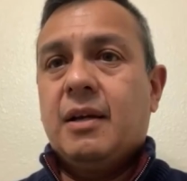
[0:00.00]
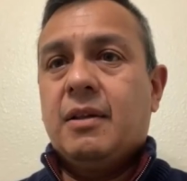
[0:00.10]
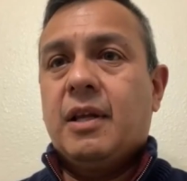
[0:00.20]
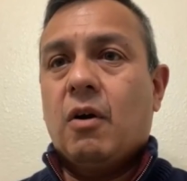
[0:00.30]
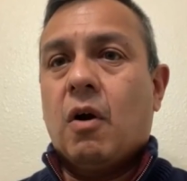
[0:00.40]

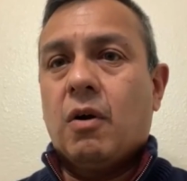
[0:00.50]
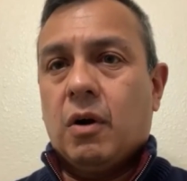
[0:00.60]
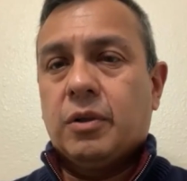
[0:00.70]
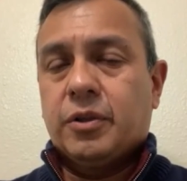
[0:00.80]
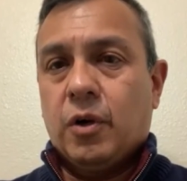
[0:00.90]
There are
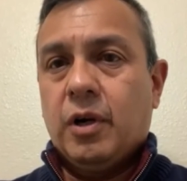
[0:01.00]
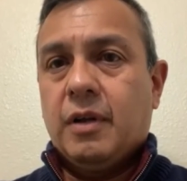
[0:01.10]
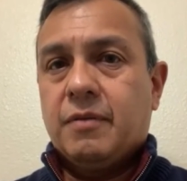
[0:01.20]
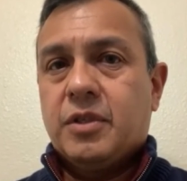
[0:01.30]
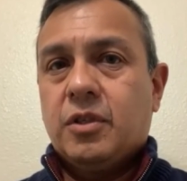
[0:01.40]

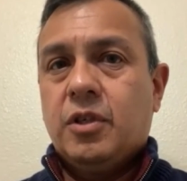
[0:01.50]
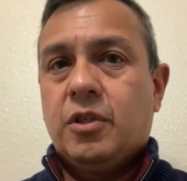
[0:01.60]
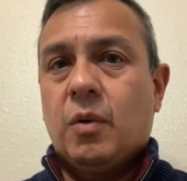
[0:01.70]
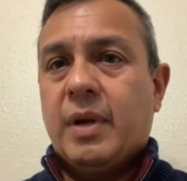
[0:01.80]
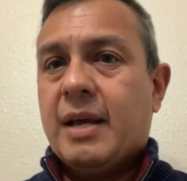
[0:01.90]
alternatives. You
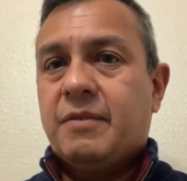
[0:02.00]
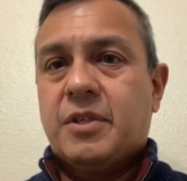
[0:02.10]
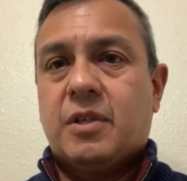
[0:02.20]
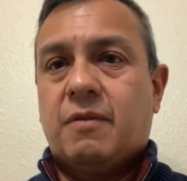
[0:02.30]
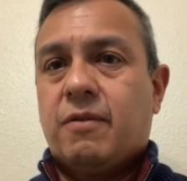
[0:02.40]
don't have to
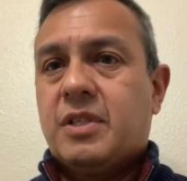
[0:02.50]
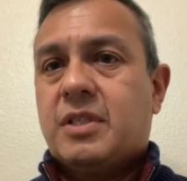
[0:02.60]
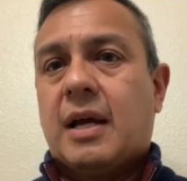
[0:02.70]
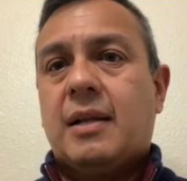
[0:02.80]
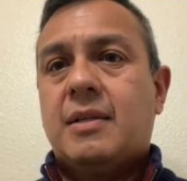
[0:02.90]
suffer in
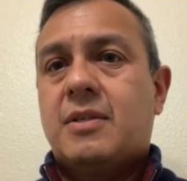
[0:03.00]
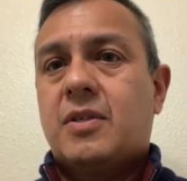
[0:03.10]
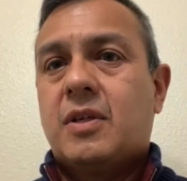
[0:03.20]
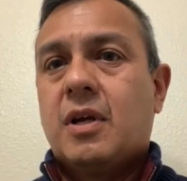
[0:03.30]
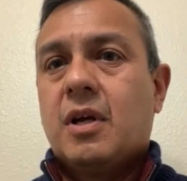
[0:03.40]

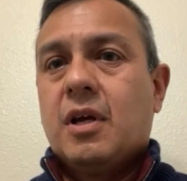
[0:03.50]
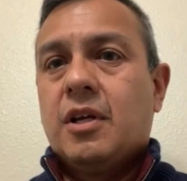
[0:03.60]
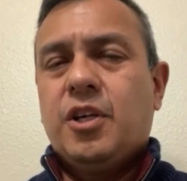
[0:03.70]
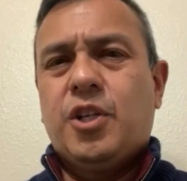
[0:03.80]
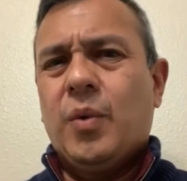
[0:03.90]
silence.
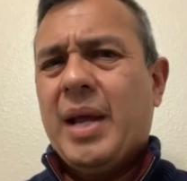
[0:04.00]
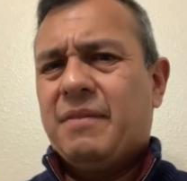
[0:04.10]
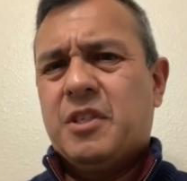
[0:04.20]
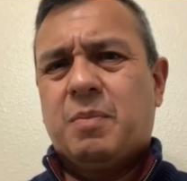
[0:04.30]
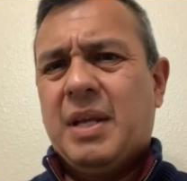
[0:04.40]
You don't have
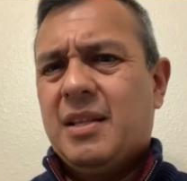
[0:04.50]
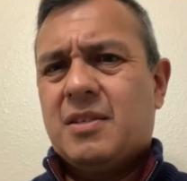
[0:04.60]
to spend this